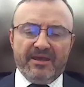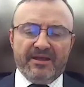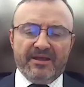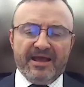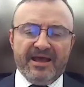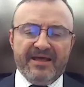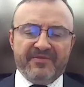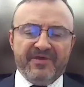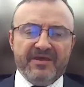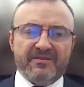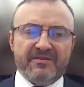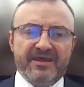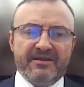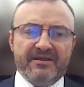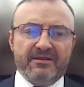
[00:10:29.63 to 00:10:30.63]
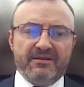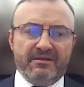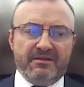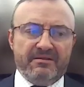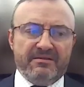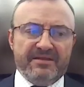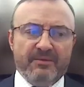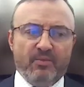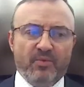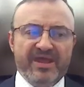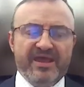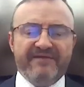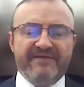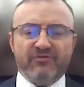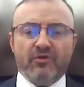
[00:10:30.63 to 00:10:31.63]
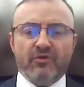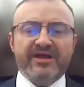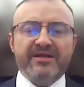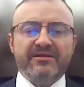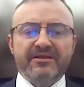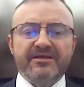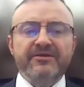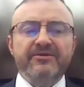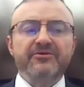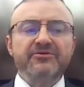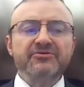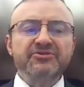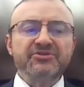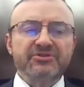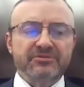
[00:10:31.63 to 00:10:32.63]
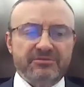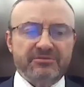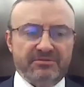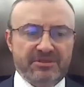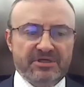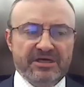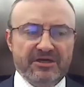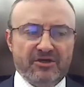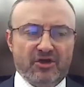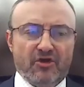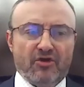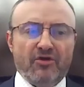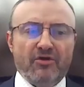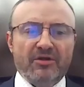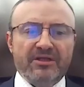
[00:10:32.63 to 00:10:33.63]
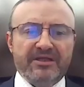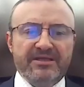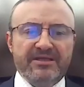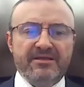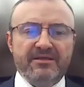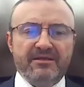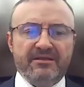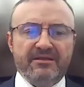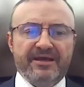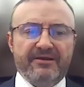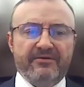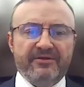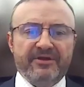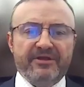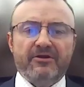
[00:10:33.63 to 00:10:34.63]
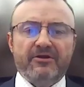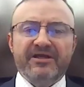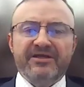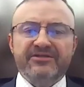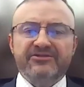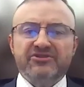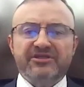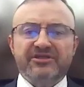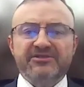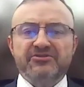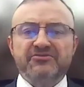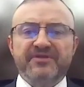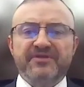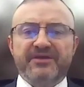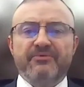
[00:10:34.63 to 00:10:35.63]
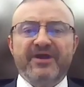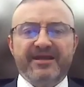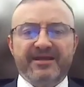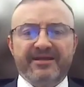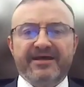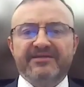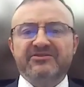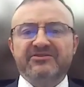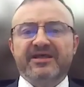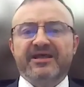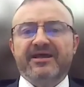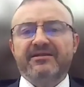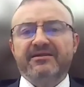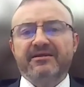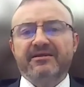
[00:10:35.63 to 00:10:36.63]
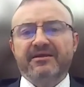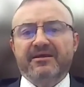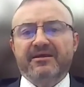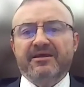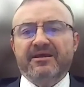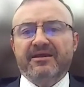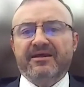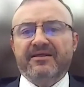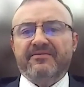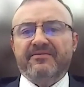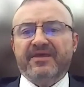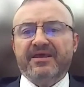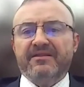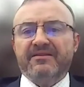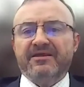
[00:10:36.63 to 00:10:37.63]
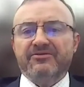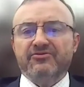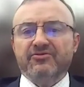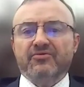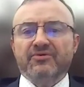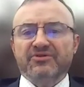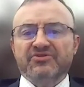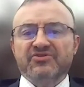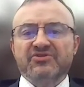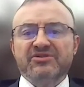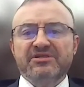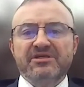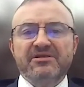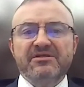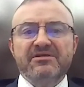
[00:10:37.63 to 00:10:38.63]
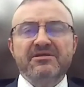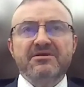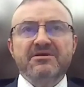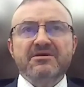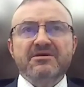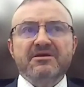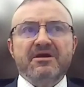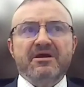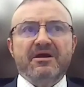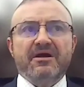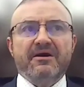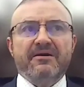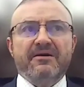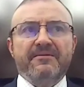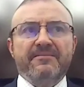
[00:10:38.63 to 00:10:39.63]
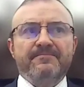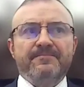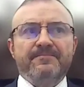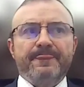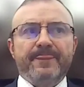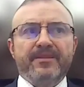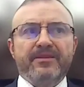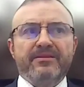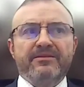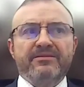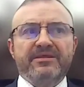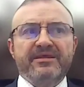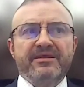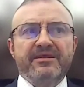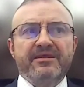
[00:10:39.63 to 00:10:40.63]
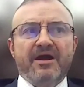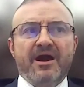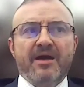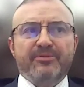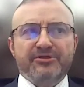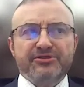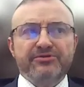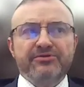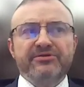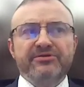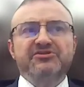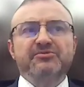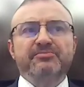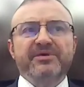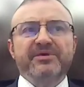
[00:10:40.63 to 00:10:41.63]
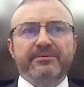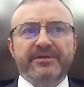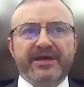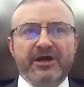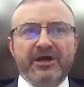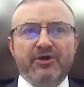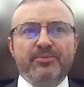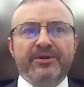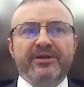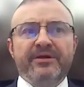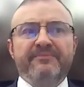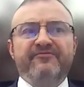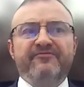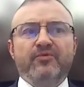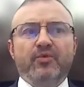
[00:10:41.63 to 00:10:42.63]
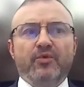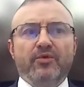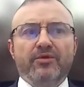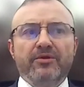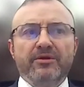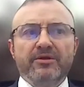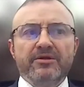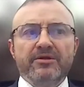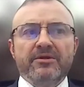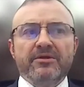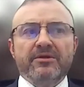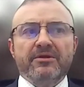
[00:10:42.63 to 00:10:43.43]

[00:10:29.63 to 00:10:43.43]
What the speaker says: And I think that we have great leaders currently that are in our legislature, and they recognize that. And I think that you're going to see um, the opportunities to be able to open up for